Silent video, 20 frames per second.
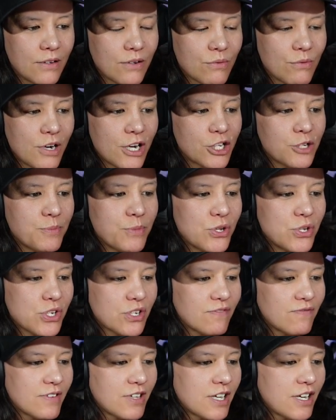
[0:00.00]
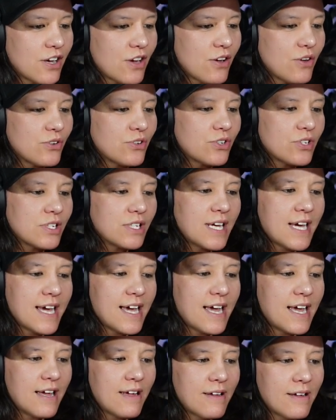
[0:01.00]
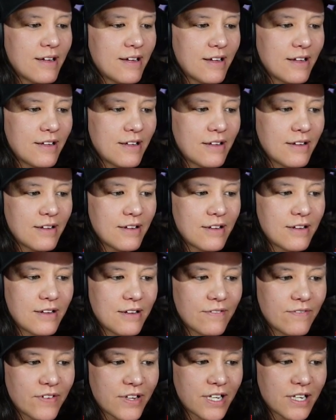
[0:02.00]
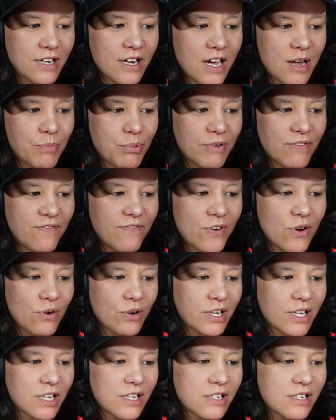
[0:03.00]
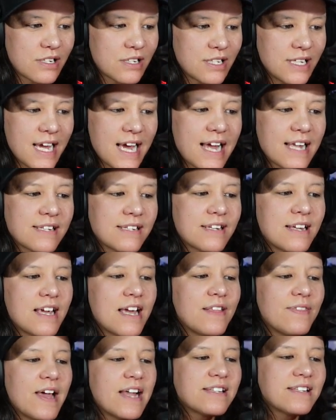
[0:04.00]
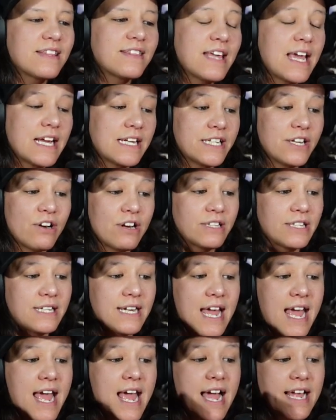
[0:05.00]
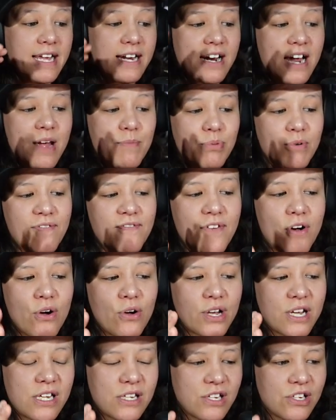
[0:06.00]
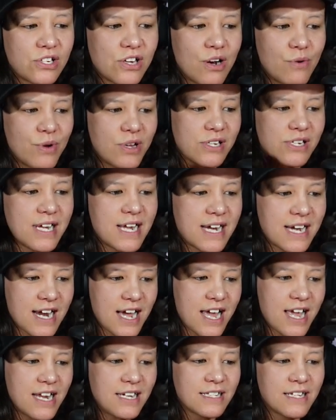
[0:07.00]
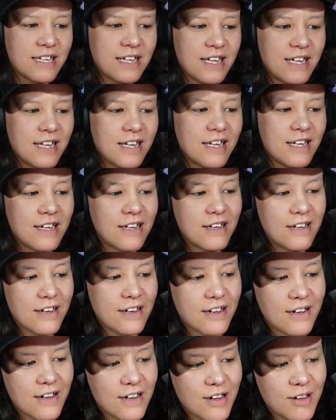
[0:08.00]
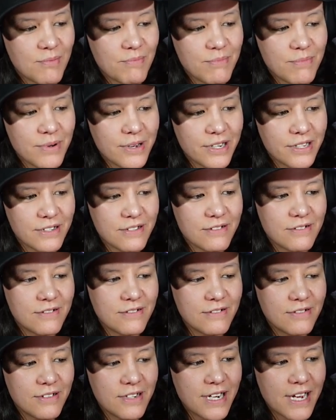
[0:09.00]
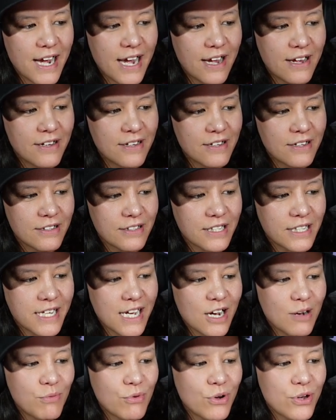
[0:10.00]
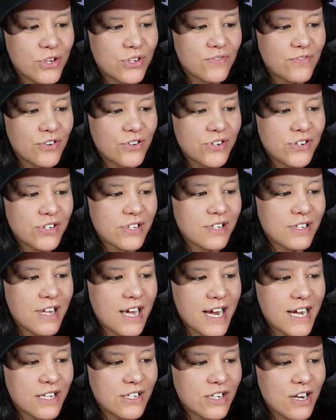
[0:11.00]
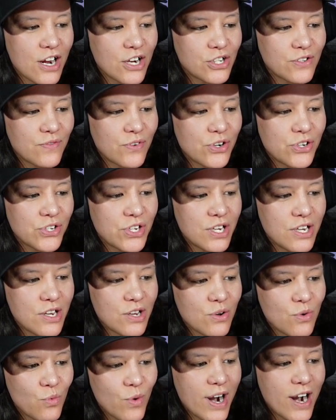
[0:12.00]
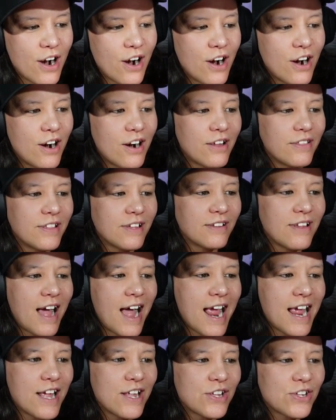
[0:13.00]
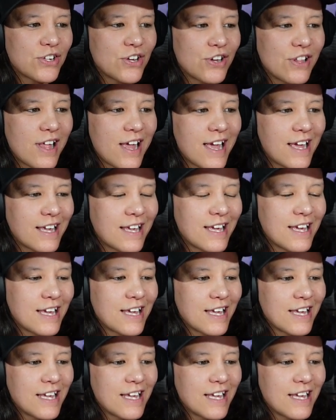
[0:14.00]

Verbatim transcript: watch music videos. Yeah. I can hyper focus. Yeah, see, and that's the thing. During the day, I can hyper focus. It's always at night. Um, but yeah, the Cowboys versus the Lions controversy, where the Lions are like